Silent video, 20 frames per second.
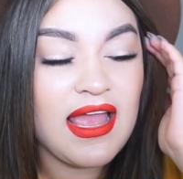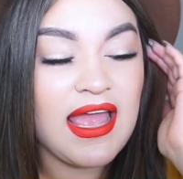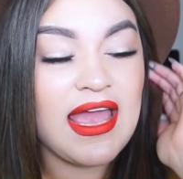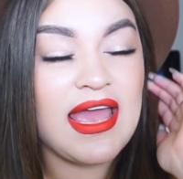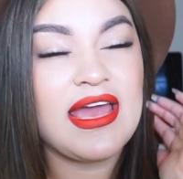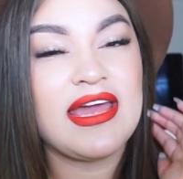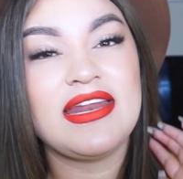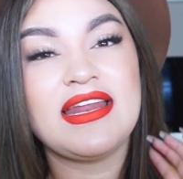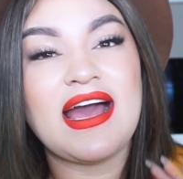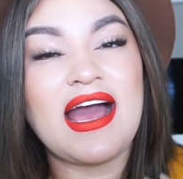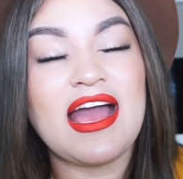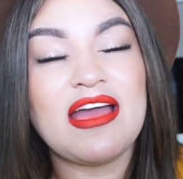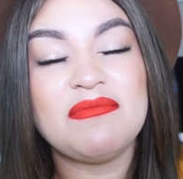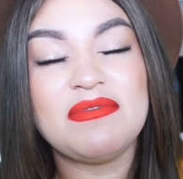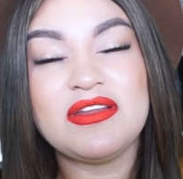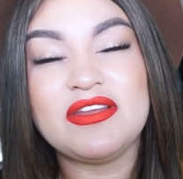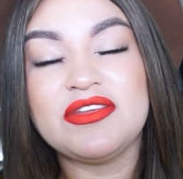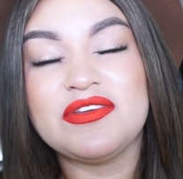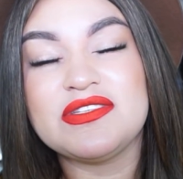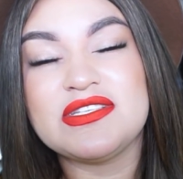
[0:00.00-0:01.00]
And I've
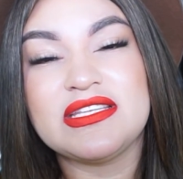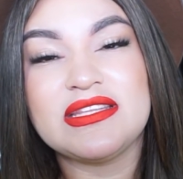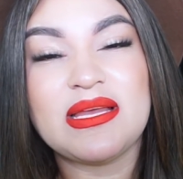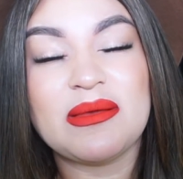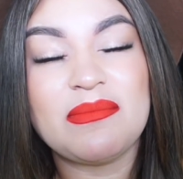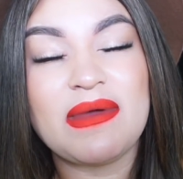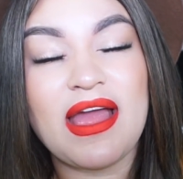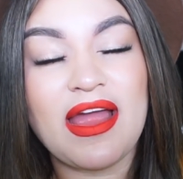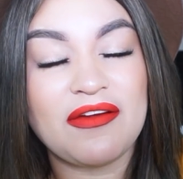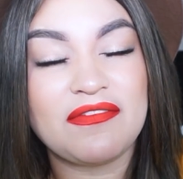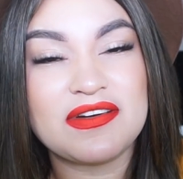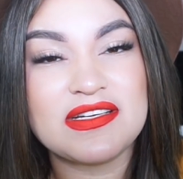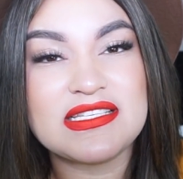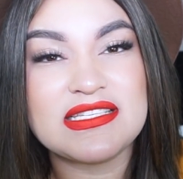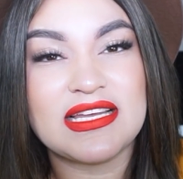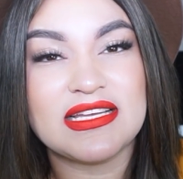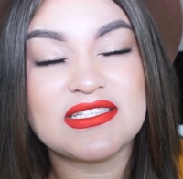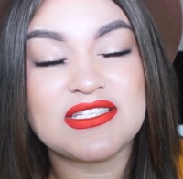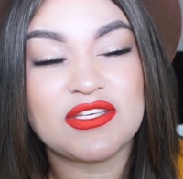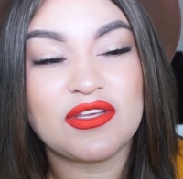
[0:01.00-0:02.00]
been using them ever
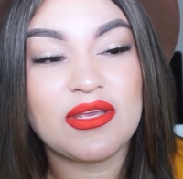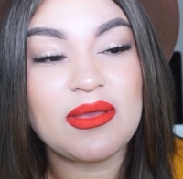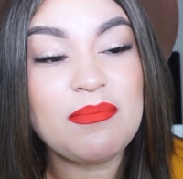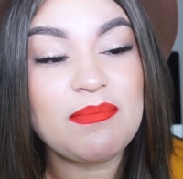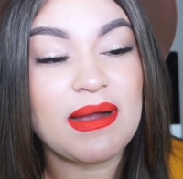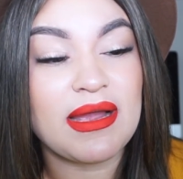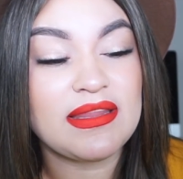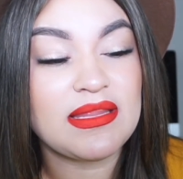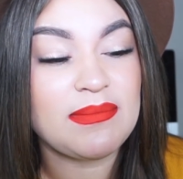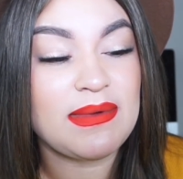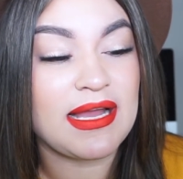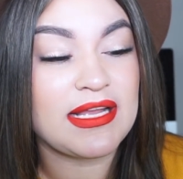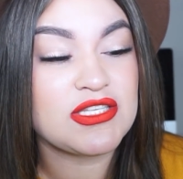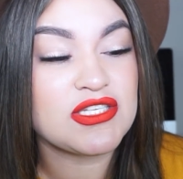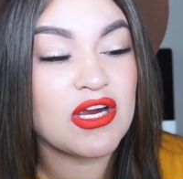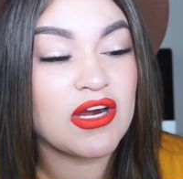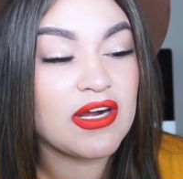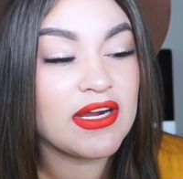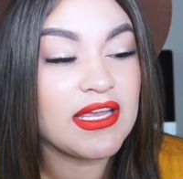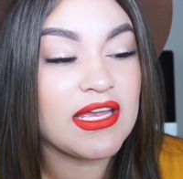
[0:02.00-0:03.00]
since. You can buy them at
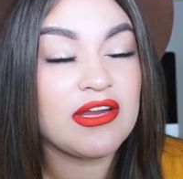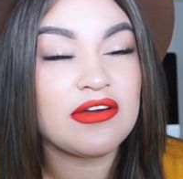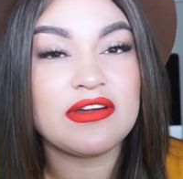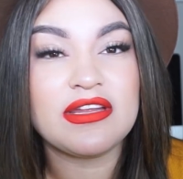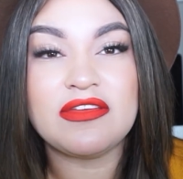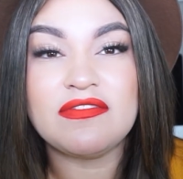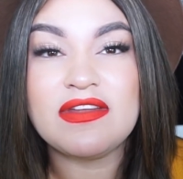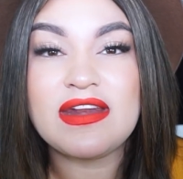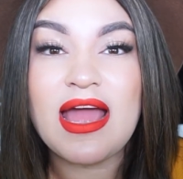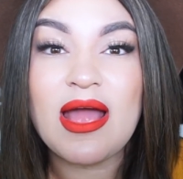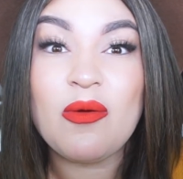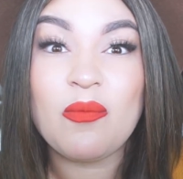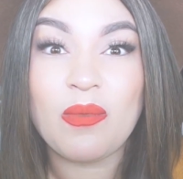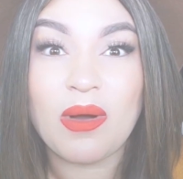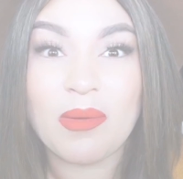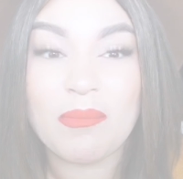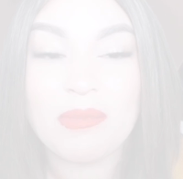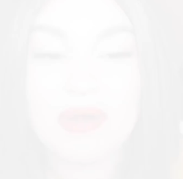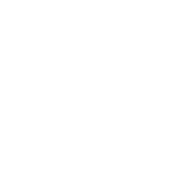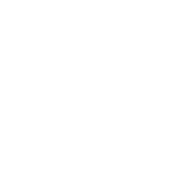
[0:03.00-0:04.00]
Target or even at
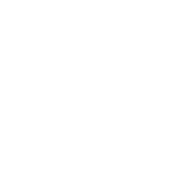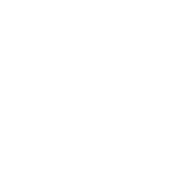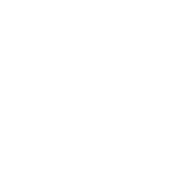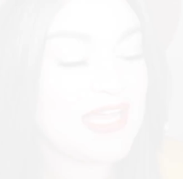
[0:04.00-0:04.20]
Walmart.